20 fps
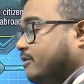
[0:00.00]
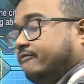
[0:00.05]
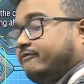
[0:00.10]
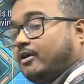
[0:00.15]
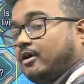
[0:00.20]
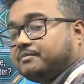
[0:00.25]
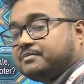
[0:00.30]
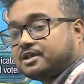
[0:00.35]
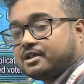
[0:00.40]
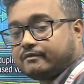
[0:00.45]

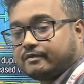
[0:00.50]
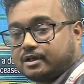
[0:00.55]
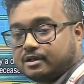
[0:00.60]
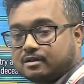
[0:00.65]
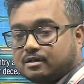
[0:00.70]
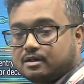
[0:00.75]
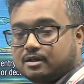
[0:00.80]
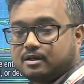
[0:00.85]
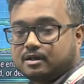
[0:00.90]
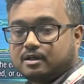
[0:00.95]
Form 7.
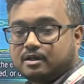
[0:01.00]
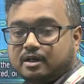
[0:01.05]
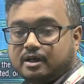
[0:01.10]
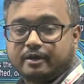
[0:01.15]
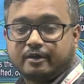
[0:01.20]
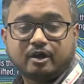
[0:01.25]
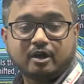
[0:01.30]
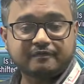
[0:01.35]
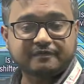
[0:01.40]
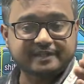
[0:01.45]

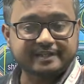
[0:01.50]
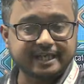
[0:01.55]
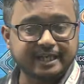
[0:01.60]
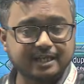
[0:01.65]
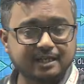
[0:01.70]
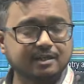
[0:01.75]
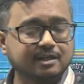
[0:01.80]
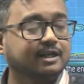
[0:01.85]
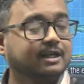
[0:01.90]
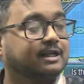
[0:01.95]
You have
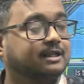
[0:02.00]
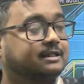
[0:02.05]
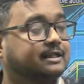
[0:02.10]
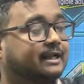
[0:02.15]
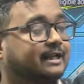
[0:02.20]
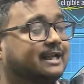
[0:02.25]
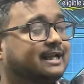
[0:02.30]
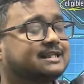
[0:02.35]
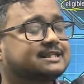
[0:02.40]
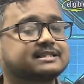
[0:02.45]
seen
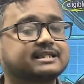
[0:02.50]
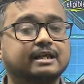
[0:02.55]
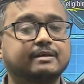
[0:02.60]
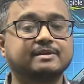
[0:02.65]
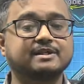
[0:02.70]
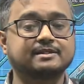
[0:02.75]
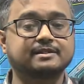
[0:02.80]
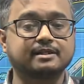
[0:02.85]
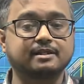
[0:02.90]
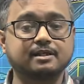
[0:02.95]
that his name
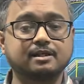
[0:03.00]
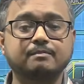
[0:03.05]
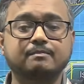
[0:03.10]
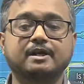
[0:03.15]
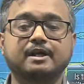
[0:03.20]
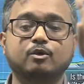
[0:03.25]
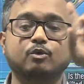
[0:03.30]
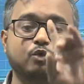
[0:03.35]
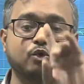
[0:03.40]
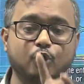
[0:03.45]
is there,
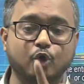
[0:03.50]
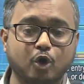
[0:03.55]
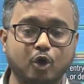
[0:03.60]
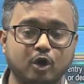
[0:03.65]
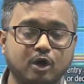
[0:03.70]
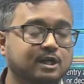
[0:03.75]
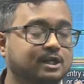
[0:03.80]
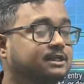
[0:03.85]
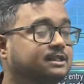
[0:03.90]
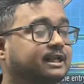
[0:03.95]
but you know
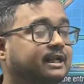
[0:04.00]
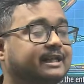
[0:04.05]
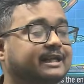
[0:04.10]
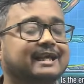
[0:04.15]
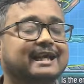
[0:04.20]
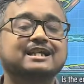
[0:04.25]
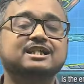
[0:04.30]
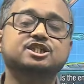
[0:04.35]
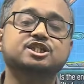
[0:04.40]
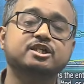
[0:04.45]
that he
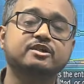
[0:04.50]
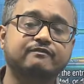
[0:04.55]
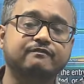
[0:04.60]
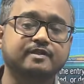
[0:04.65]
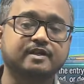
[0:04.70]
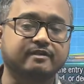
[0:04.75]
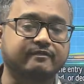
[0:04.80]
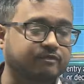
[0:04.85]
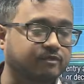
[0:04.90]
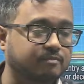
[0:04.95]
has
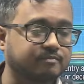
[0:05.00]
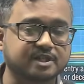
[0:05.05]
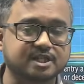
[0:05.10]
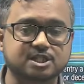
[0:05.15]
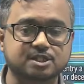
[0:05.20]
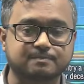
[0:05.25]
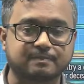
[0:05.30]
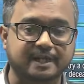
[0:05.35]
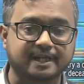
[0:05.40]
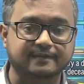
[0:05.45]
shifted from
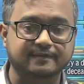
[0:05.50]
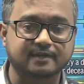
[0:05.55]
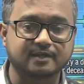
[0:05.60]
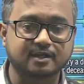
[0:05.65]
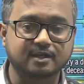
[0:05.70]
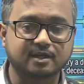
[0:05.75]
this place.